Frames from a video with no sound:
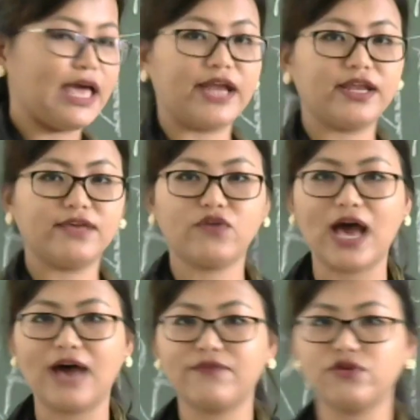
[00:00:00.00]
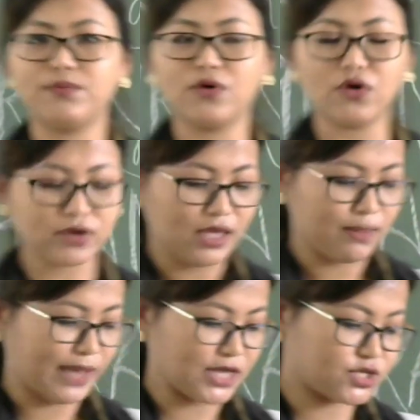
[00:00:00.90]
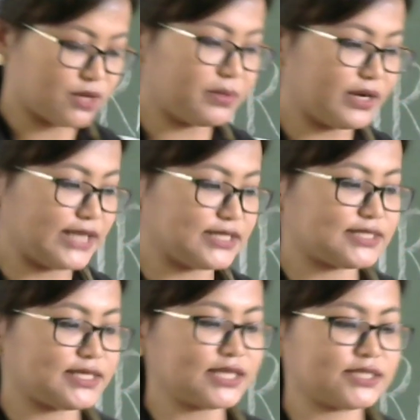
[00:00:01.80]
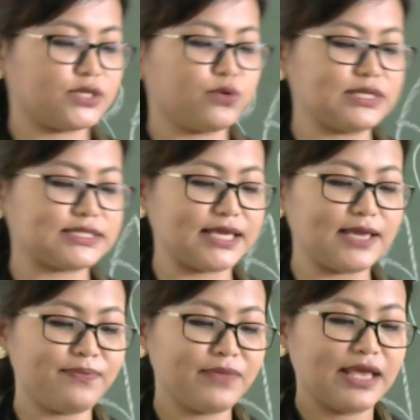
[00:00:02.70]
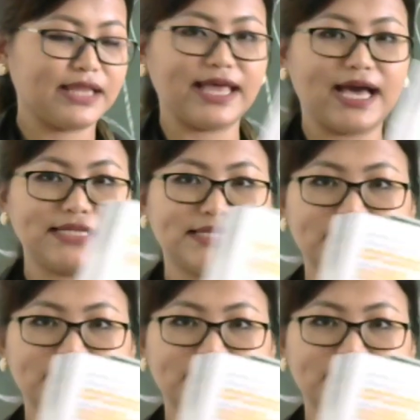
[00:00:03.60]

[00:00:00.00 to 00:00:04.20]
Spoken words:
and if you have your book, page number 86, you will see that,